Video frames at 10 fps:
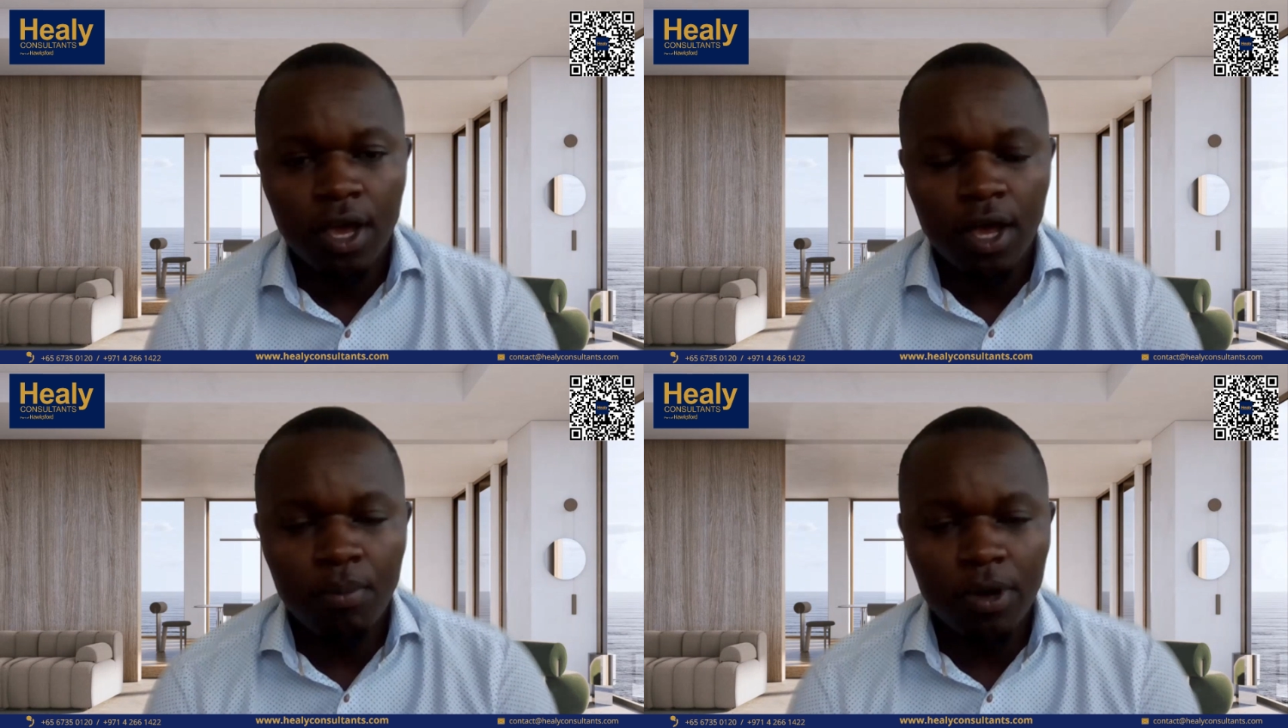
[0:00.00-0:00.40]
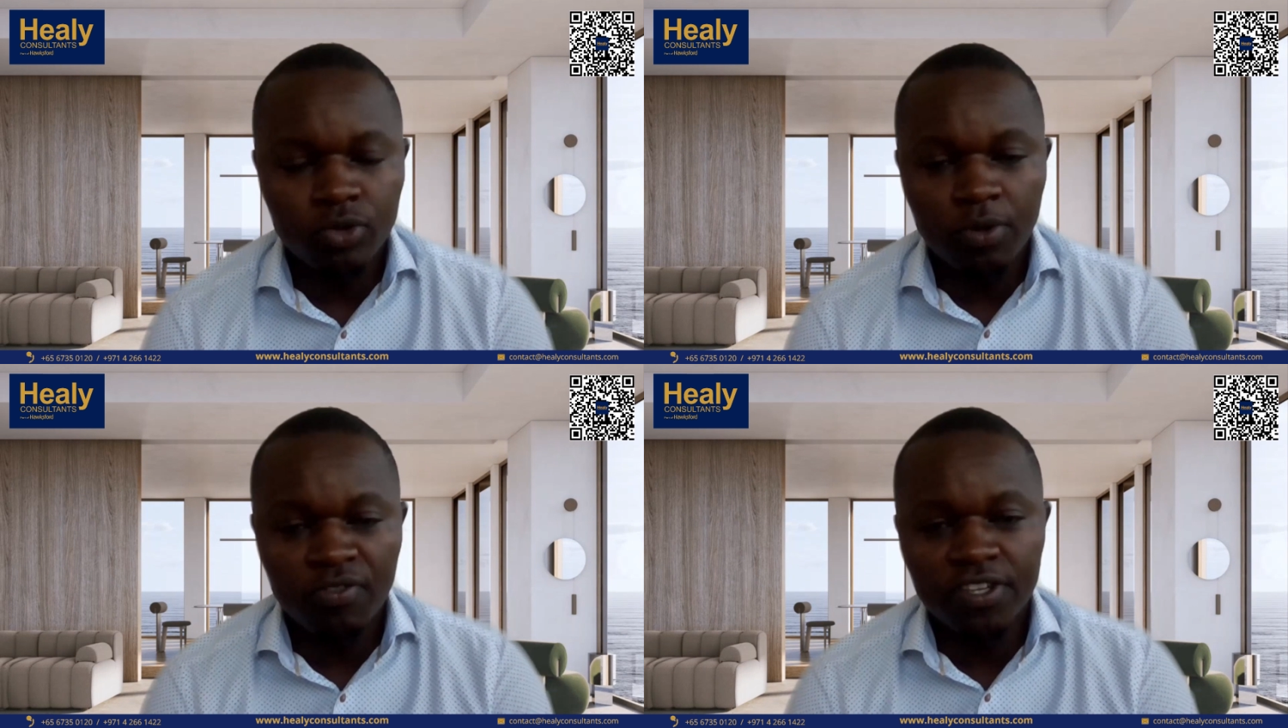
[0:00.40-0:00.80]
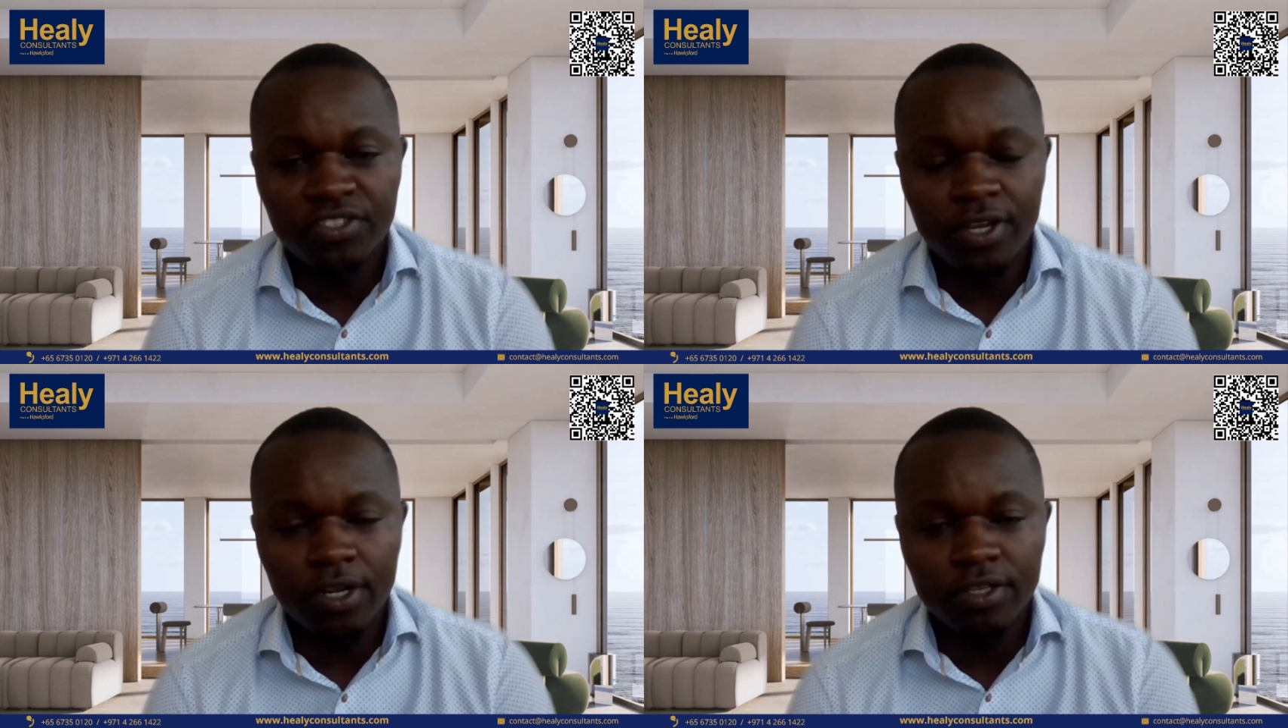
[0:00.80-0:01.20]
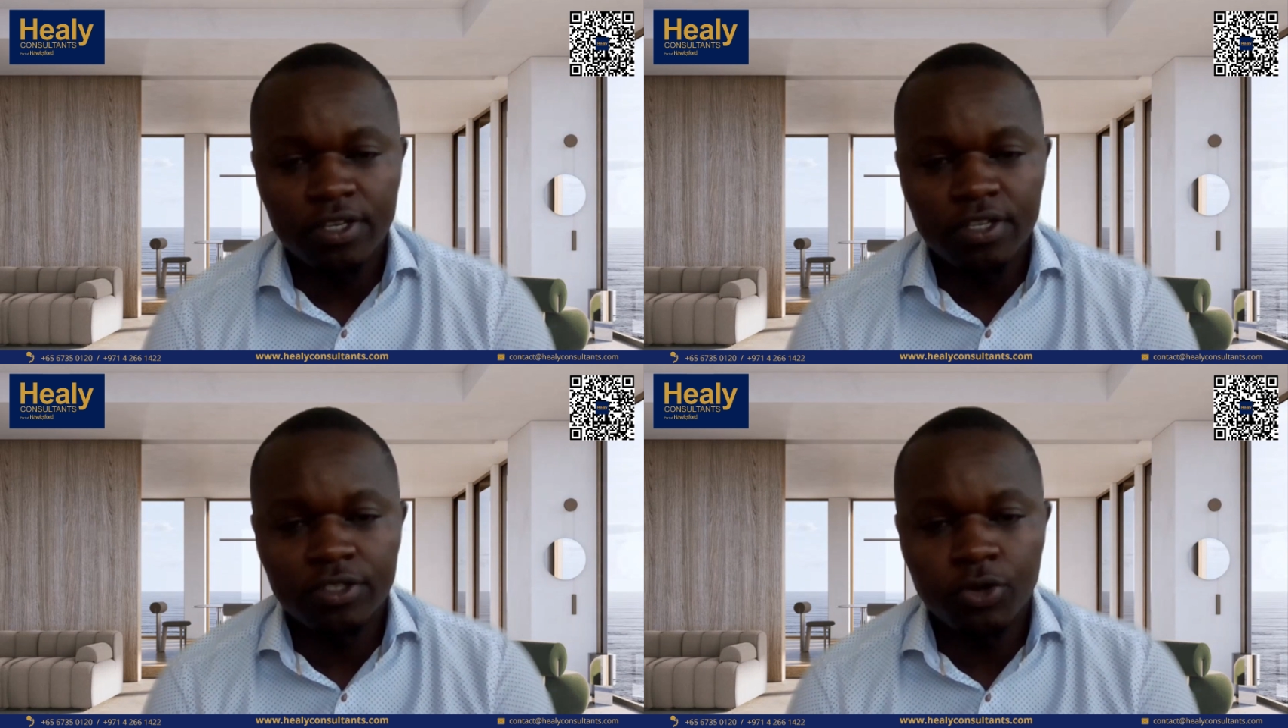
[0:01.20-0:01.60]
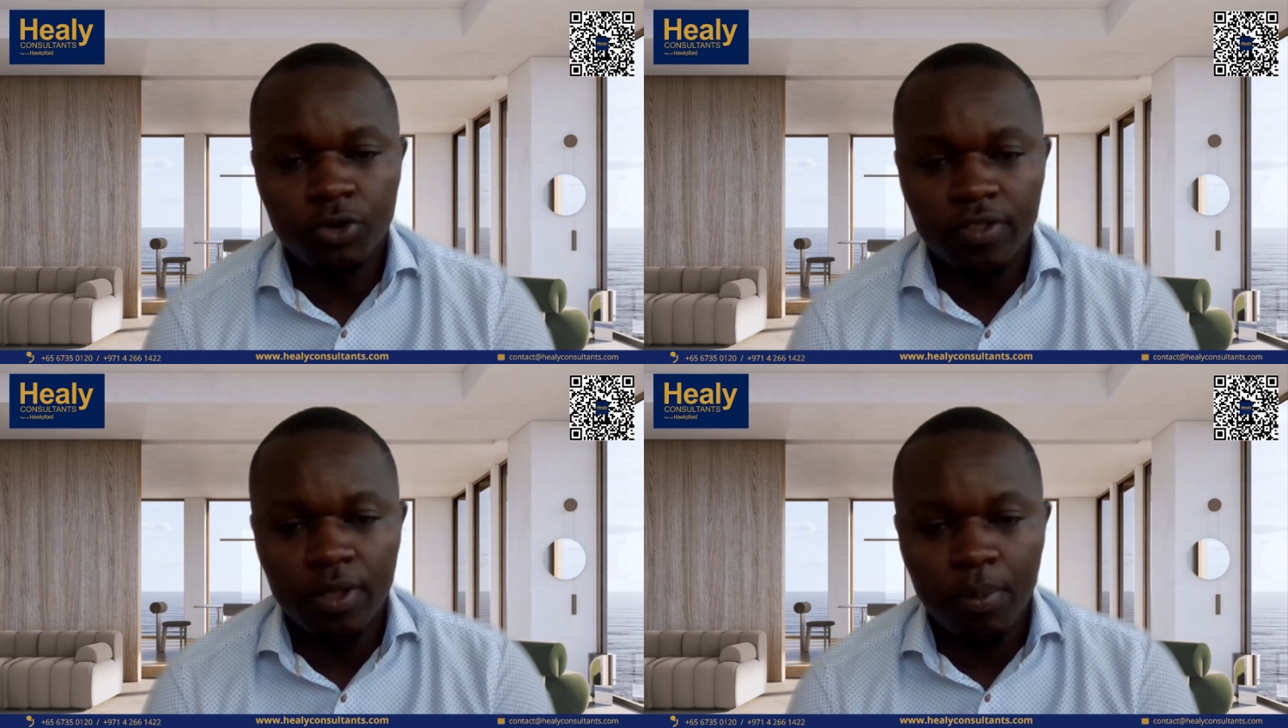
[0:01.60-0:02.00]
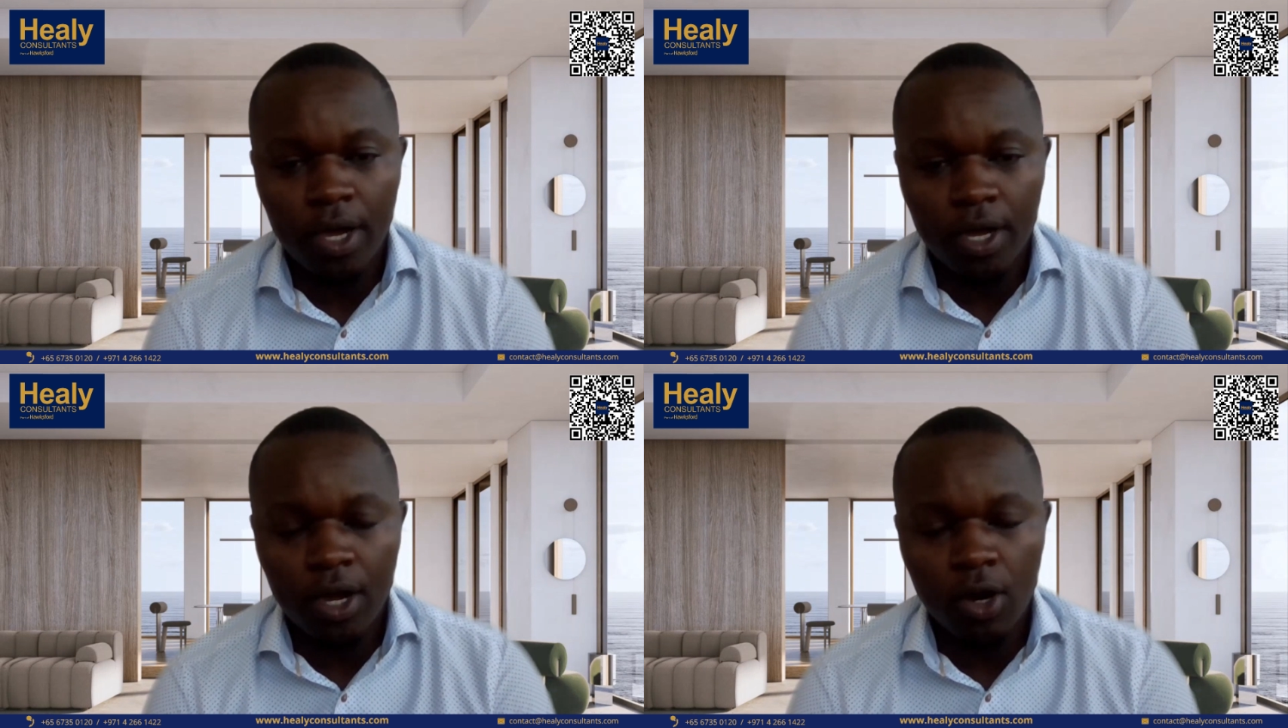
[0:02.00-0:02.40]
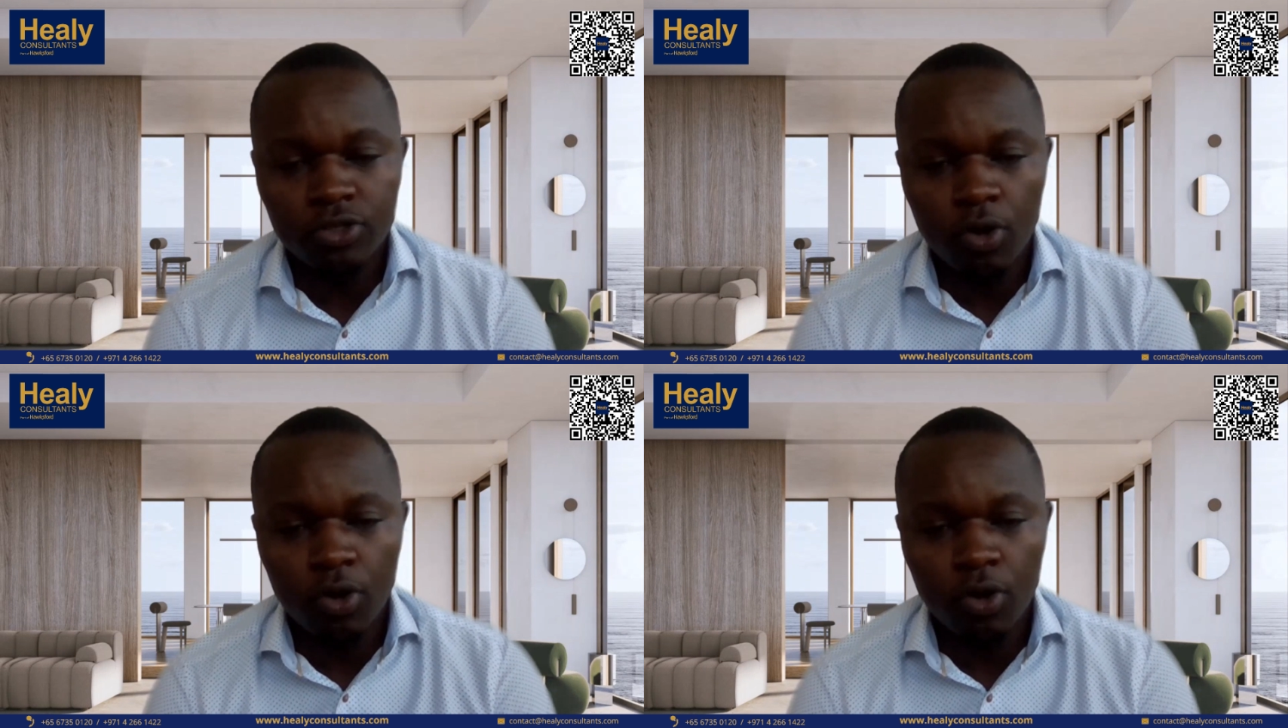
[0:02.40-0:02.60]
but we faced challenges during the bank account